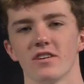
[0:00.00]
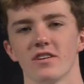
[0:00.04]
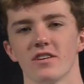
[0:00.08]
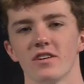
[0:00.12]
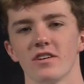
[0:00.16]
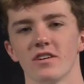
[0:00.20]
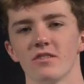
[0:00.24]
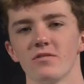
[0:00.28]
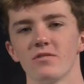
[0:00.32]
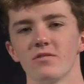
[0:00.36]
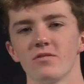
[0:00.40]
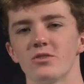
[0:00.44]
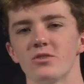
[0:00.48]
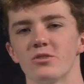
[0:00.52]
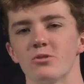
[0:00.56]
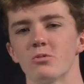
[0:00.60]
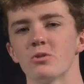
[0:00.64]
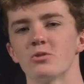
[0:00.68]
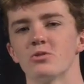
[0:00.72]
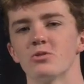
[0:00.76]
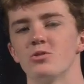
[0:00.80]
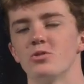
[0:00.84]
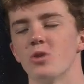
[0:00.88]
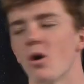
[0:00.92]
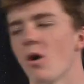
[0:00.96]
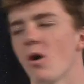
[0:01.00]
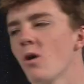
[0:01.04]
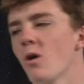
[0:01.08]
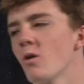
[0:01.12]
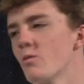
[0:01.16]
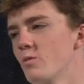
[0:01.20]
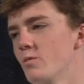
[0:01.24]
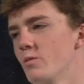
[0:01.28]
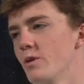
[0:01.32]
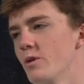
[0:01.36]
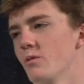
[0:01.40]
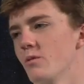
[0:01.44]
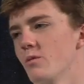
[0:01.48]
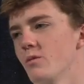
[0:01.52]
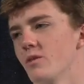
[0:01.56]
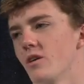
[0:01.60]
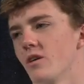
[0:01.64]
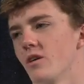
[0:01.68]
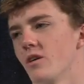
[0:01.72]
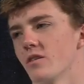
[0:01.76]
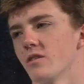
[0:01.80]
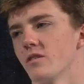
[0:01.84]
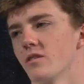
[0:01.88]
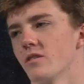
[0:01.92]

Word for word: Fitz, you were a dog when we were younger.